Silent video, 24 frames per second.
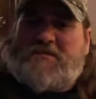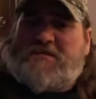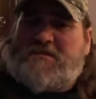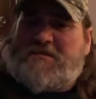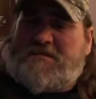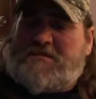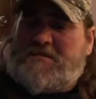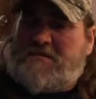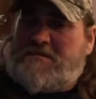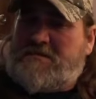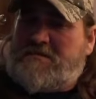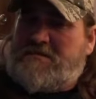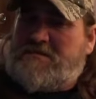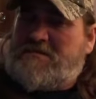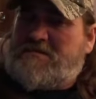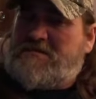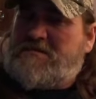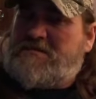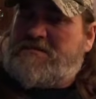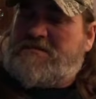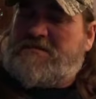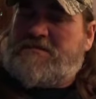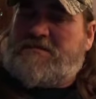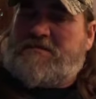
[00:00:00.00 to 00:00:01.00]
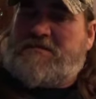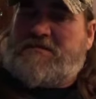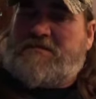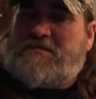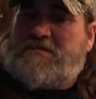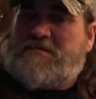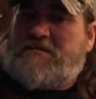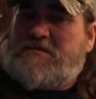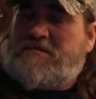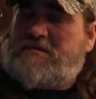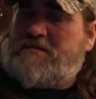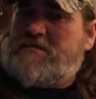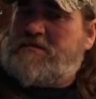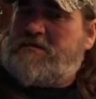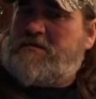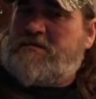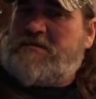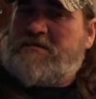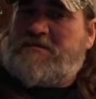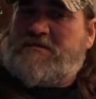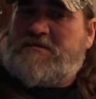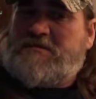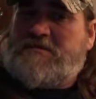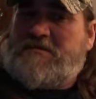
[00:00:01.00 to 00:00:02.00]

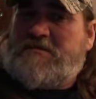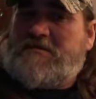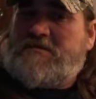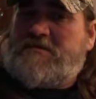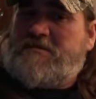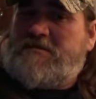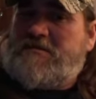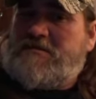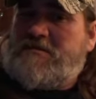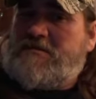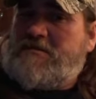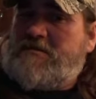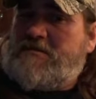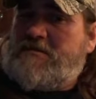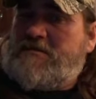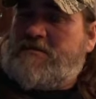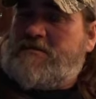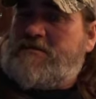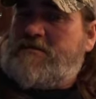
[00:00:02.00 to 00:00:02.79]
[no speech]